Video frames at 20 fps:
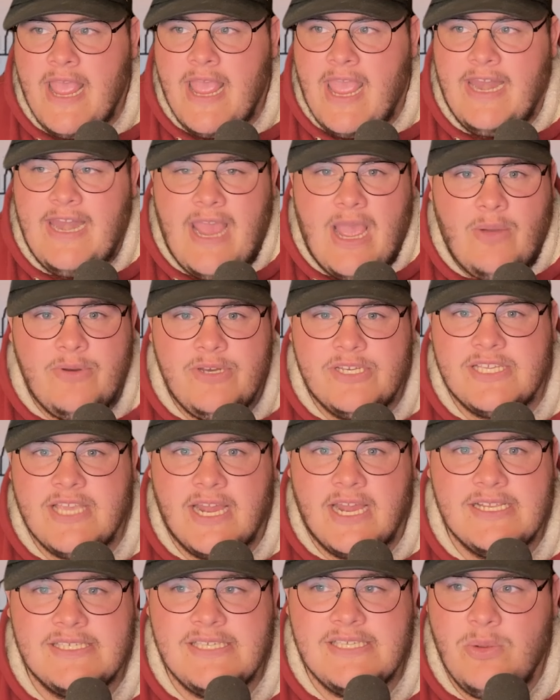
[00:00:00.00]
And now we just got
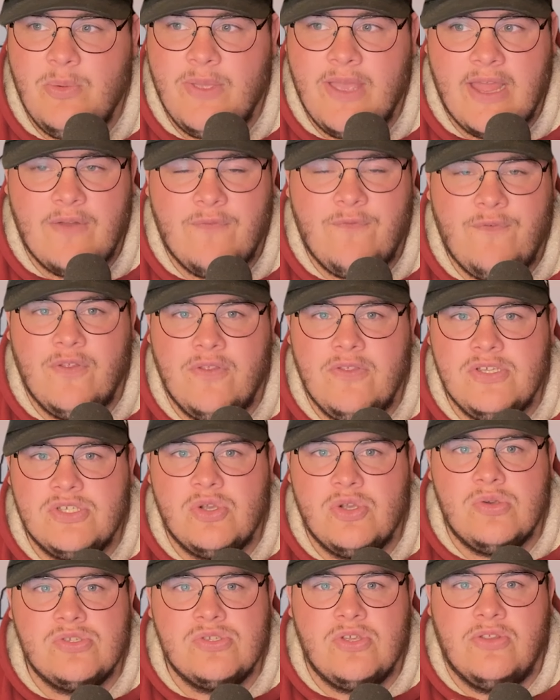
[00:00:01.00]
to see. We got to fill these
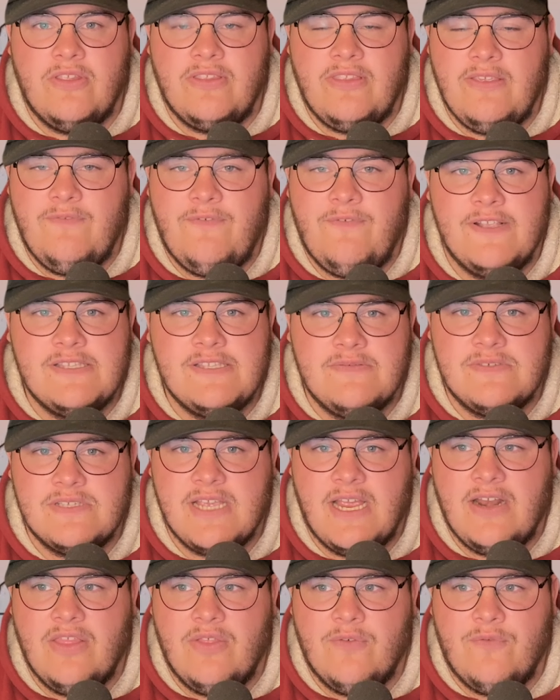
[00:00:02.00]
holes on the defensive
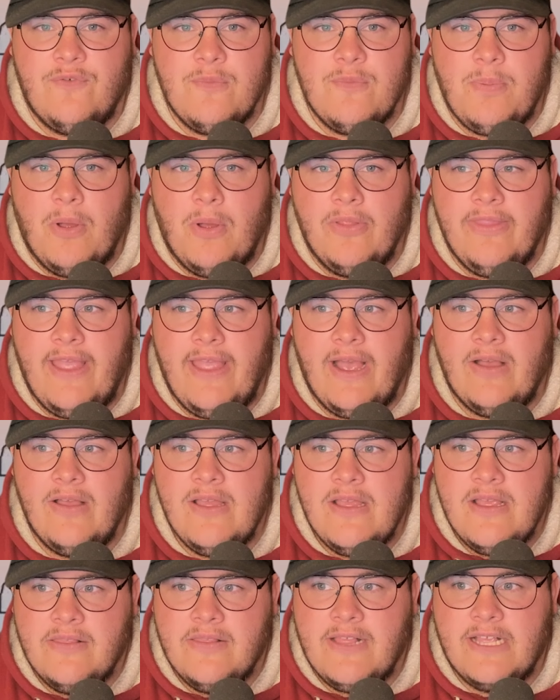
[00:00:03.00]
side of the football now.
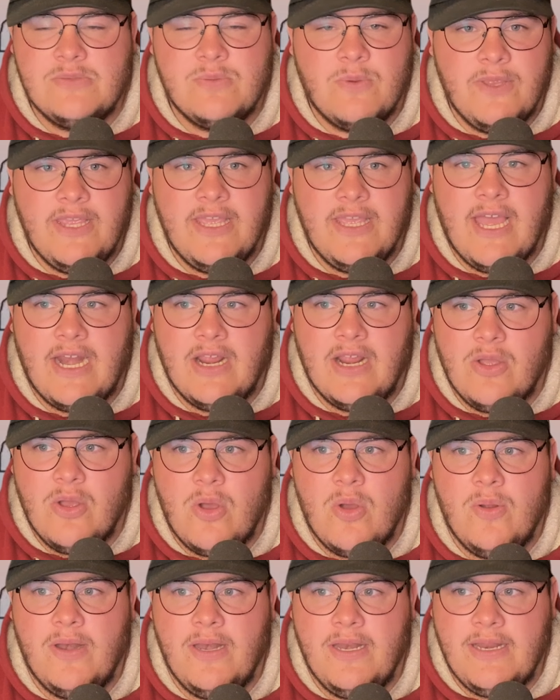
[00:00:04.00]
That's what you got to
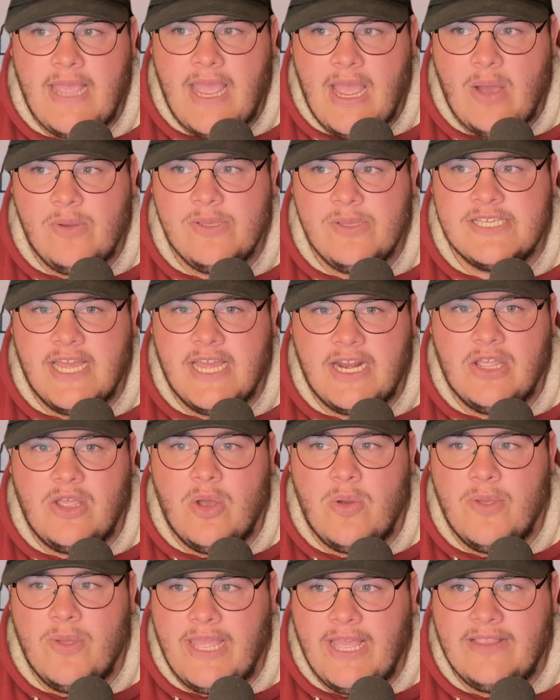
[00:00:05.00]
go and how he's got to
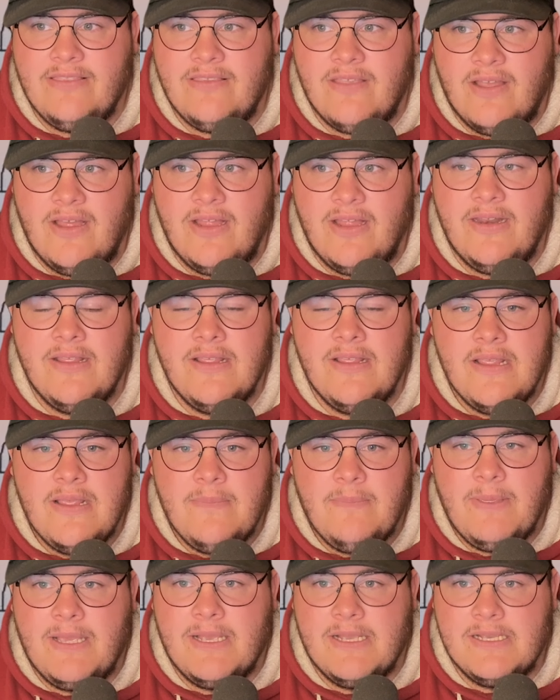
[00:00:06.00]
go and get done.
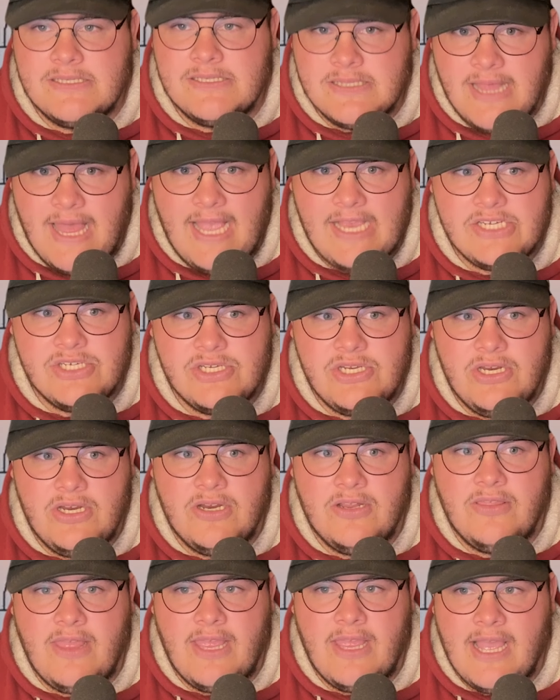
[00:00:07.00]
Because last
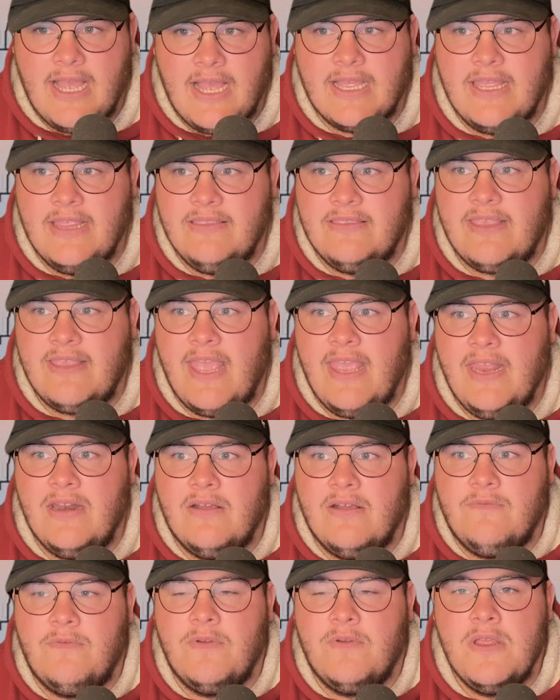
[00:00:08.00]
year they got content
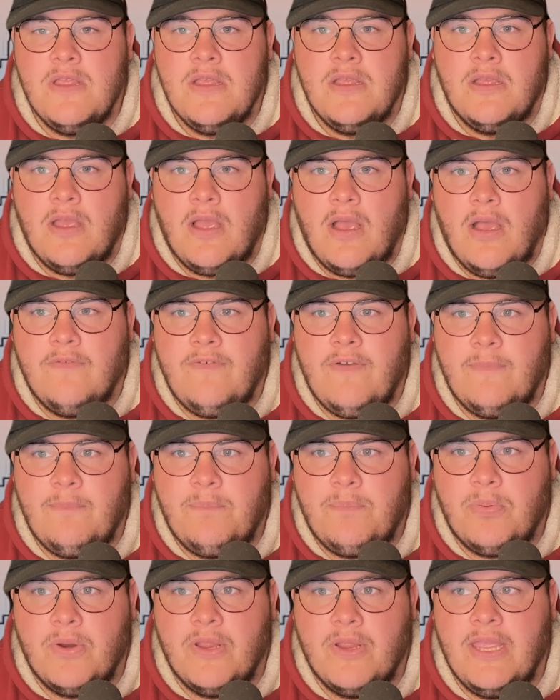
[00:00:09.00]
of
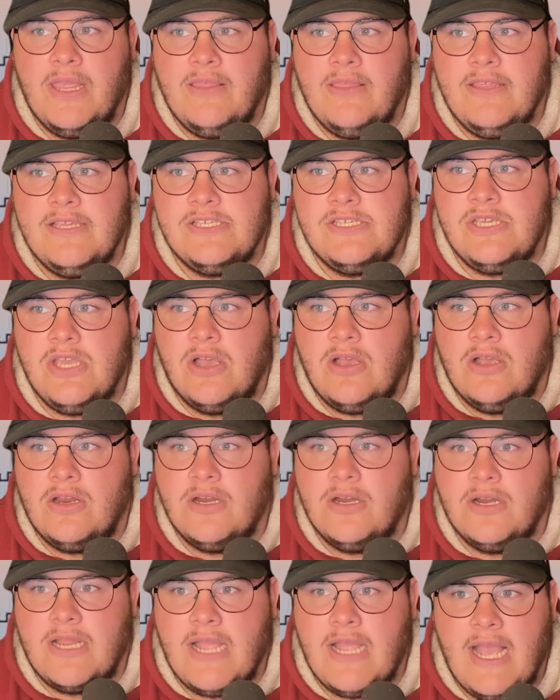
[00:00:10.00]
bringing these
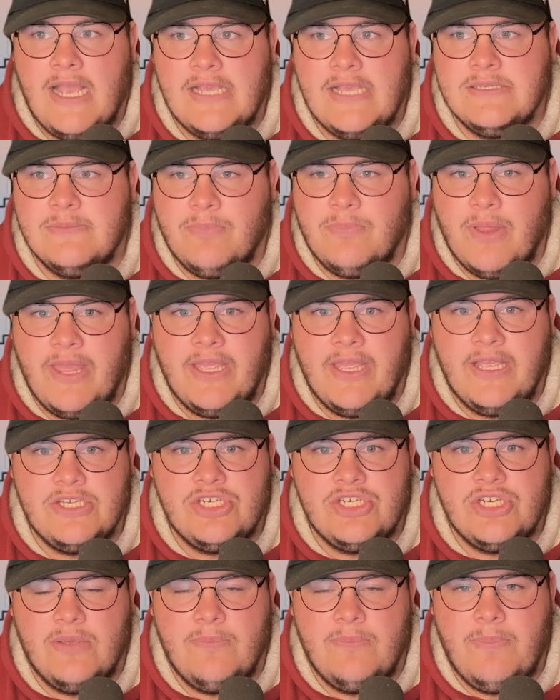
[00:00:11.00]
younger guys in
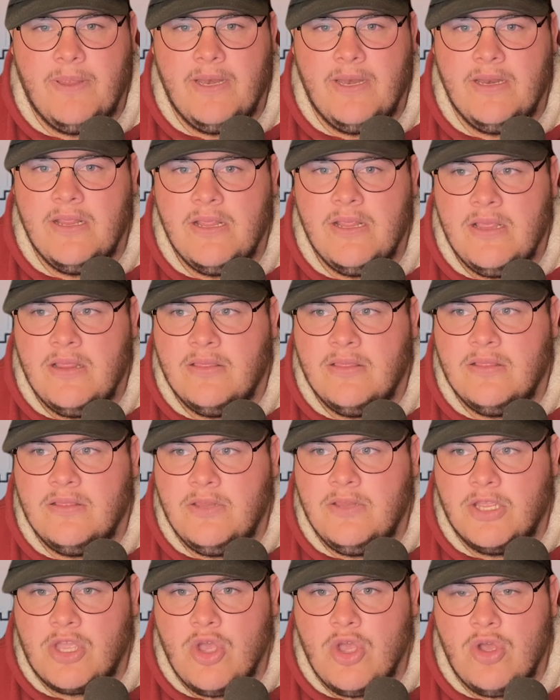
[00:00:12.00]
Blankenship and
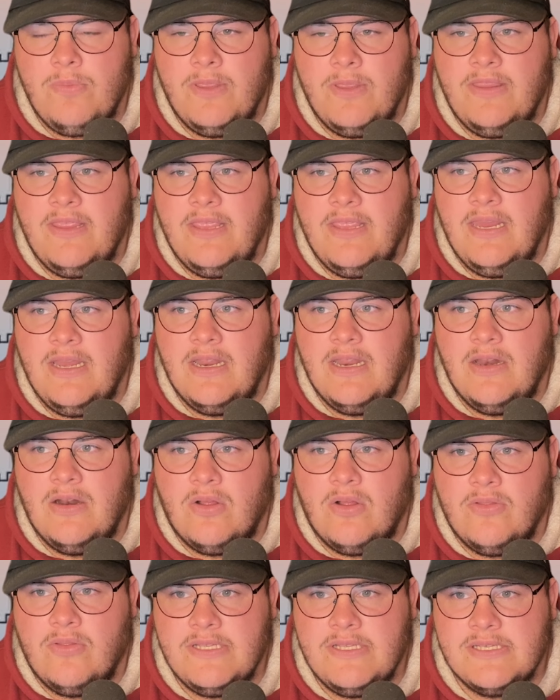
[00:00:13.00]
N'Kobe Dean and
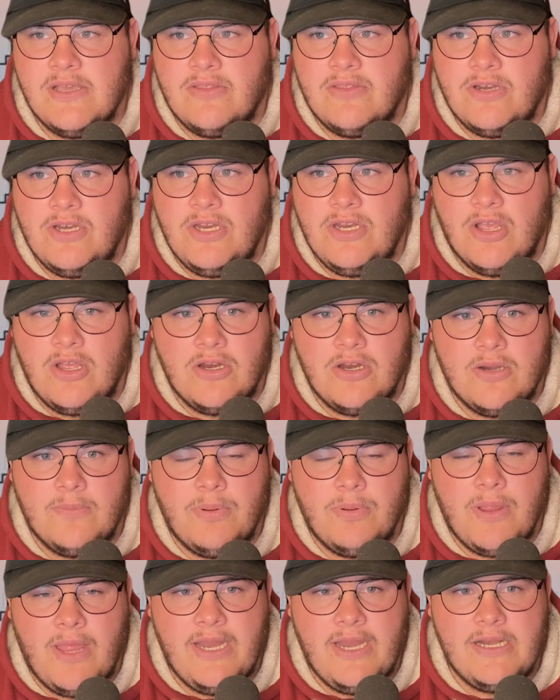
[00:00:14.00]
all these other younger
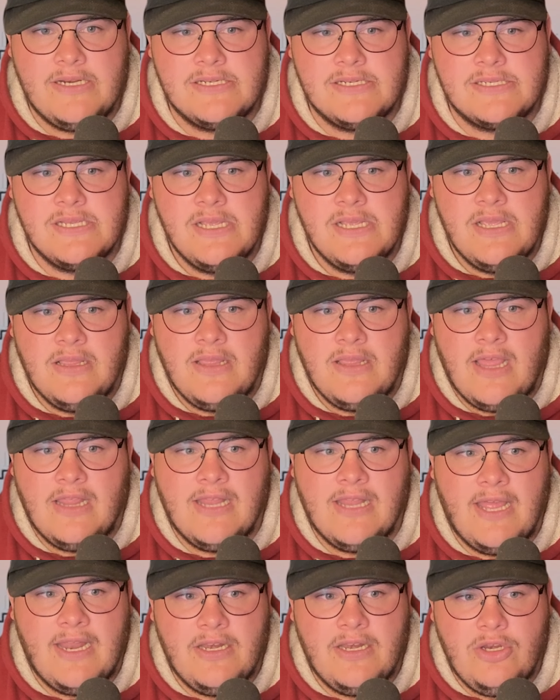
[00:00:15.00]
players and
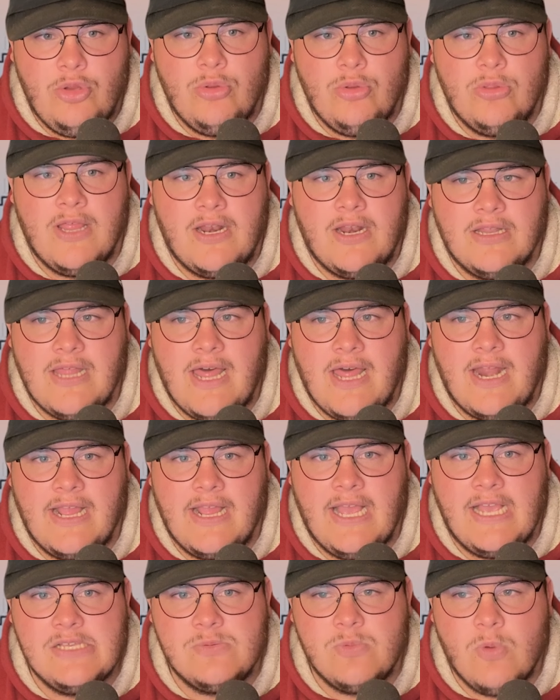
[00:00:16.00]
let a lot of
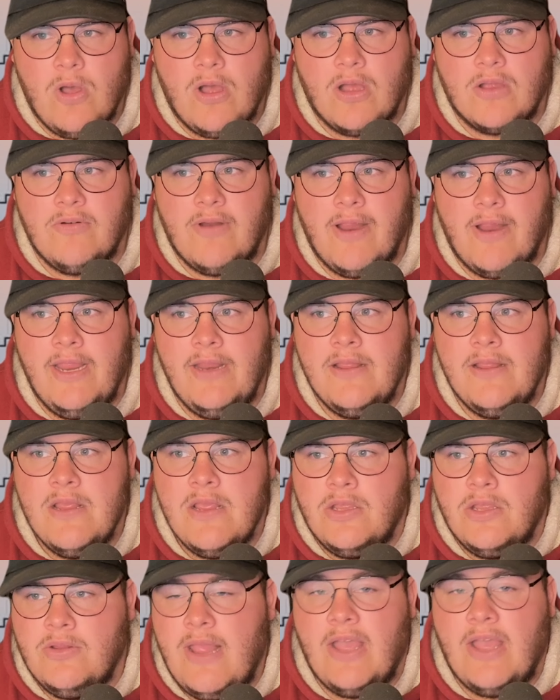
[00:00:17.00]
guys walk, right?
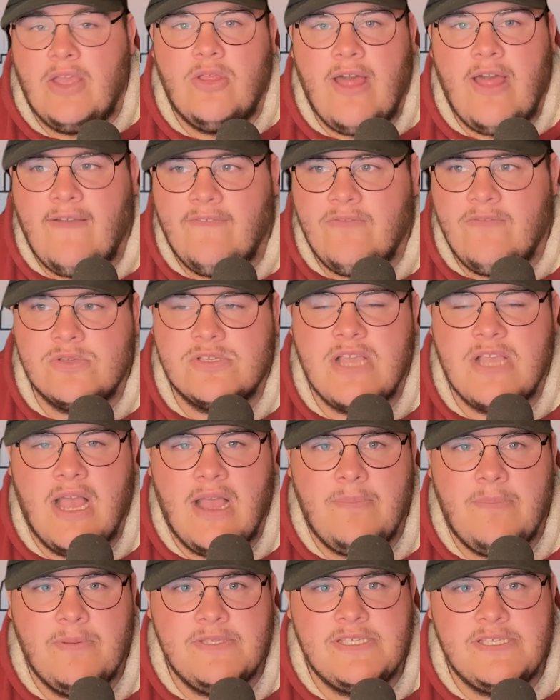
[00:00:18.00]
And now you'll have those
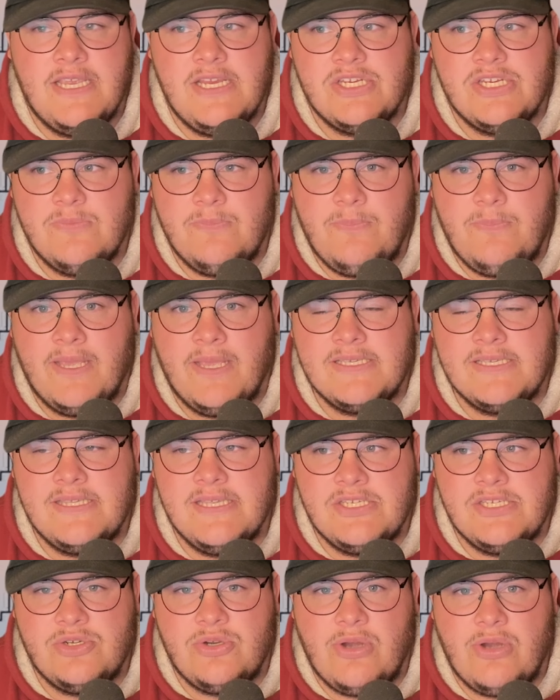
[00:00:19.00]
compensation picks
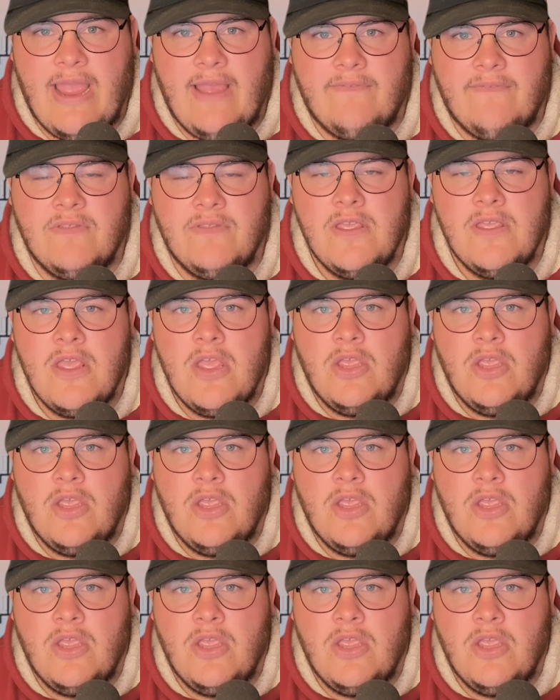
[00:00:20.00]
this draft.